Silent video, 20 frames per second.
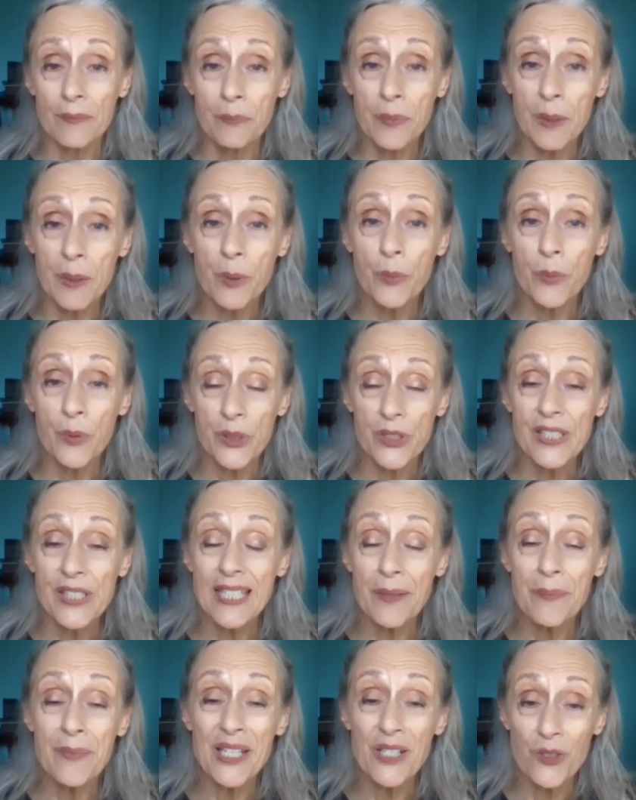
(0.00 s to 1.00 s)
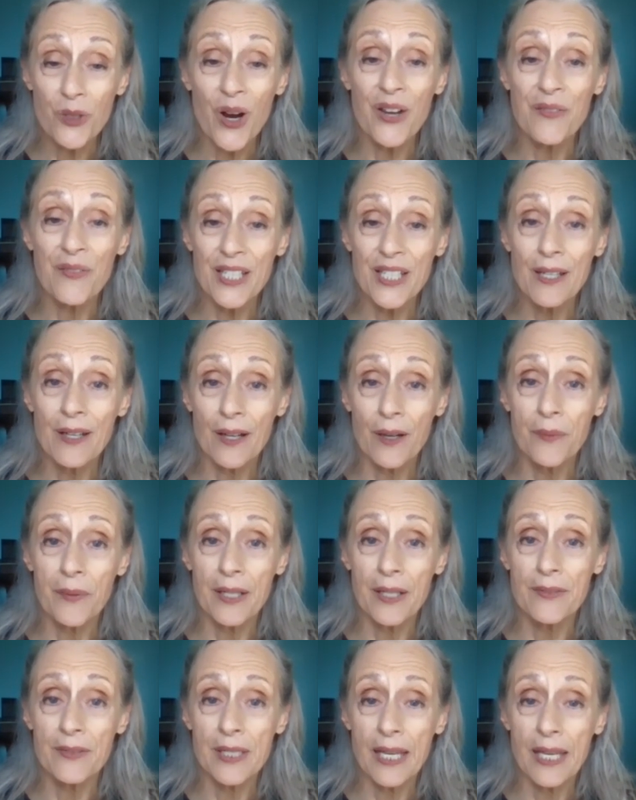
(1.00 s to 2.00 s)
People will see me driving
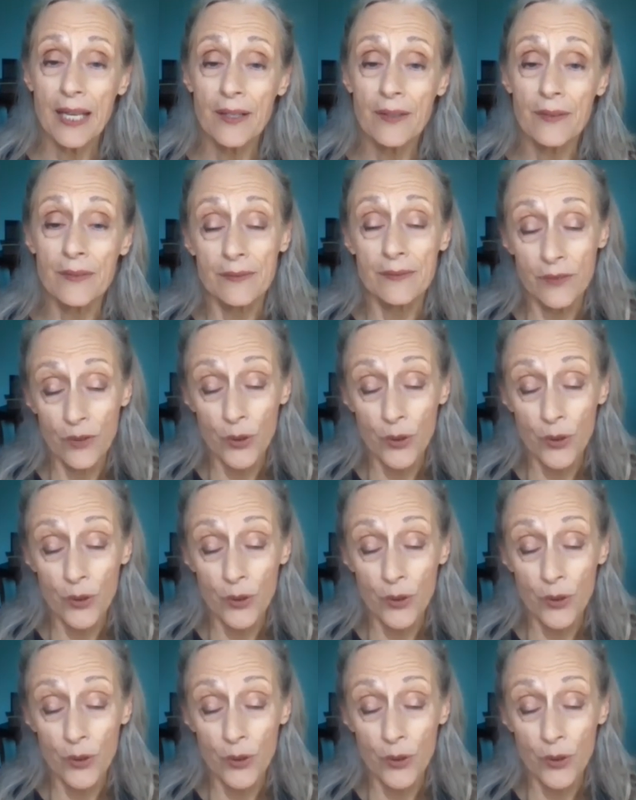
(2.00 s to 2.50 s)
around town,